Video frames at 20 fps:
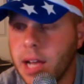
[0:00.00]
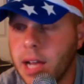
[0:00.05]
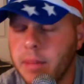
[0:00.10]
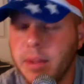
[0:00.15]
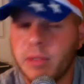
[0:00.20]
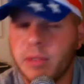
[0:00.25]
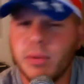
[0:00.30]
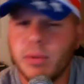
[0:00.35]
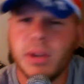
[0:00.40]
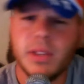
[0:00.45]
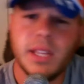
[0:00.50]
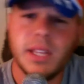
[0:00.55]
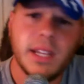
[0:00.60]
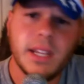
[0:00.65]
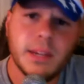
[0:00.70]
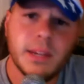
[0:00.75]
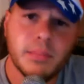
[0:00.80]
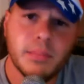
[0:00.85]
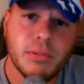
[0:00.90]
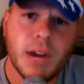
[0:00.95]
I mean, really,
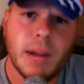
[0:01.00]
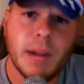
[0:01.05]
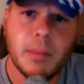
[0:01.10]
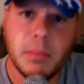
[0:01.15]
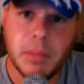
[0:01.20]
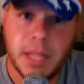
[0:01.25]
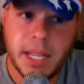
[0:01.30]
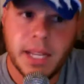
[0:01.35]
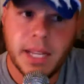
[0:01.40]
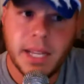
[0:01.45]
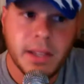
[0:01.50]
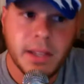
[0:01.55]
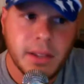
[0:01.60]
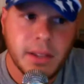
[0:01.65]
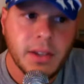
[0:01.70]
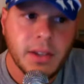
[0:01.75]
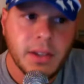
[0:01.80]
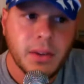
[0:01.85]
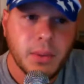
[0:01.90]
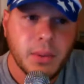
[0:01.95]
probably.
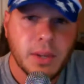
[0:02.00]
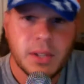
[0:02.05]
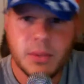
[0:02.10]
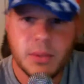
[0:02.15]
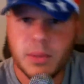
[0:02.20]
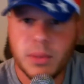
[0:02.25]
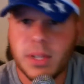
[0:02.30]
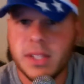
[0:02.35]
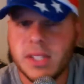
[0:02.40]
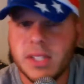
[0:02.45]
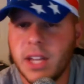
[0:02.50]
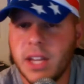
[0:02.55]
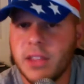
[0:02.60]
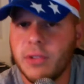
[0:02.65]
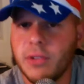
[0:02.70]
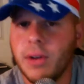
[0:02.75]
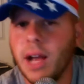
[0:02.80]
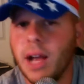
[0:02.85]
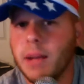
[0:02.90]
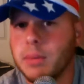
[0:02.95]
What is the
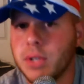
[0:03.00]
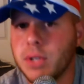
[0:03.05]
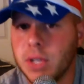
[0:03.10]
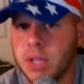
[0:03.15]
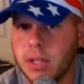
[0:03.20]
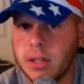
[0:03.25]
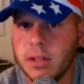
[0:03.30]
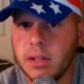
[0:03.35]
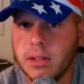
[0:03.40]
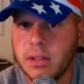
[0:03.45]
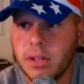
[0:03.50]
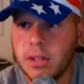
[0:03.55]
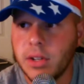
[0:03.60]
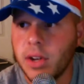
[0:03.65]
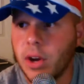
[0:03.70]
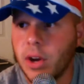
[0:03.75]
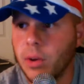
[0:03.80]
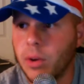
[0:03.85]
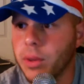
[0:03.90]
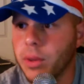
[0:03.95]
other option? To
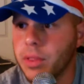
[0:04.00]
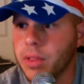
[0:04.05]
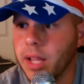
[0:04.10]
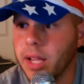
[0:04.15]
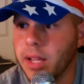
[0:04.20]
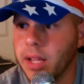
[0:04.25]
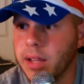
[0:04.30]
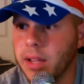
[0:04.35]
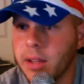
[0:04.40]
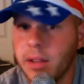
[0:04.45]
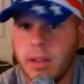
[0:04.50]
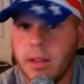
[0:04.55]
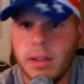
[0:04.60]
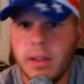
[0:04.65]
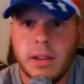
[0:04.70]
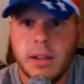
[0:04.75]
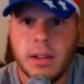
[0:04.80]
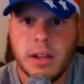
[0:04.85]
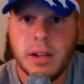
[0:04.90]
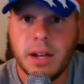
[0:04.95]
go with, like,
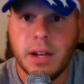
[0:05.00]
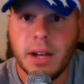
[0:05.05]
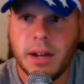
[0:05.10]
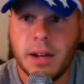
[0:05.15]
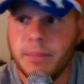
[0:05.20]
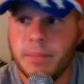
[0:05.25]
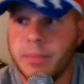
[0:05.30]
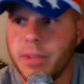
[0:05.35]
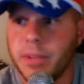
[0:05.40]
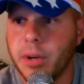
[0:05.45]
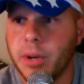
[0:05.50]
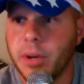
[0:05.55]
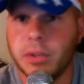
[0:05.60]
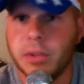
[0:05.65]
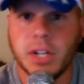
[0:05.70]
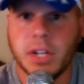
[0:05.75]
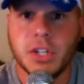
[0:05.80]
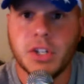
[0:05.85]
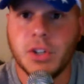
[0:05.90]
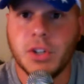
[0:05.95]

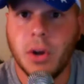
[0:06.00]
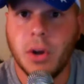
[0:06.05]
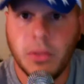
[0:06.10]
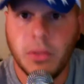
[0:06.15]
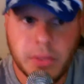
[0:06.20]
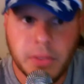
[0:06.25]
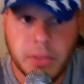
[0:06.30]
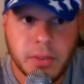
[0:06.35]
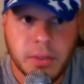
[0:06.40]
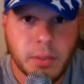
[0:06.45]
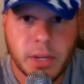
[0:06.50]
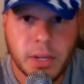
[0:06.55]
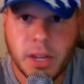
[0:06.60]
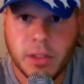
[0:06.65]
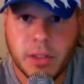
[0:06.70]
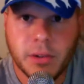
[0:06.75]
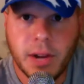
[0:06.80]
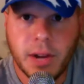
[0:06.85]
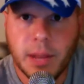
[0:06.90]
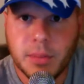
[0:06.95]
Dutch Dalton? What
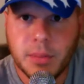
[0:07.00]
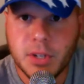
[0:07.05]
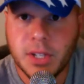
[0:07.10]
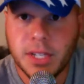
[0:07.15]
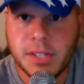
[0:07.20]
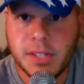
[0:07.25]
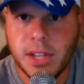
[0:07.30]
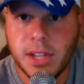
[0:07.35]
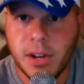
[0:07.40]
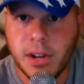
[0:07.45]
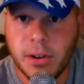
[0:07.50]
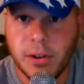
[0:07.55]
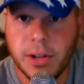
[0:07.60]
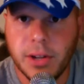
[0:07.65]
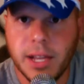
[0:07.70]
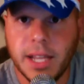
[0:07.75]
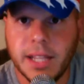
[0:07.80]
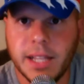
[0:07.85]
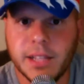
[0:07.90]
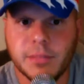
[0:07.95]
other option is there?
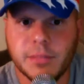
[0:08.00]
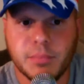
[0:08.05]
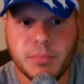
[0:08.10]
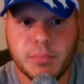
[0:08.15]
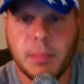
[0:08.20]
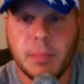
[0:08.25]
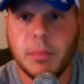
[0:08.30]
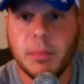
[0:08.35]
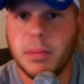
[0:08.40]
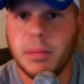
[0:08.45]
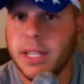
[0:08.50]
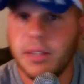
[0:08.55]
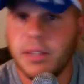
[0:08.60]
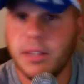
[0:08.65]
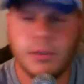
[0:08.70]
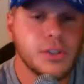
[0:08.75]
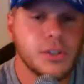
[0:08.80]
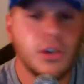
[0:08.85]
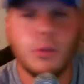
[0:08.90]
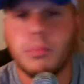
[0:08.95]
Okay, probably.
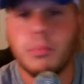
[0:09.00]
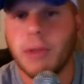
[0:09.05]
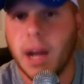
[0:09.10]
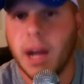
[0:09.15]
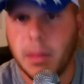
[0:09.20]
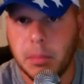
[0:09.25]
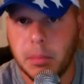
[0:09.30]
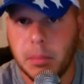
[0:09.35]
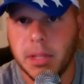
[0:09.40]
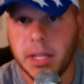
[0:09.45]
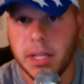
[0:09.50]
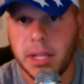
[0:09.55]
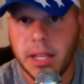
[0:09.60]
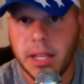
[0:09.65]
There is no probably.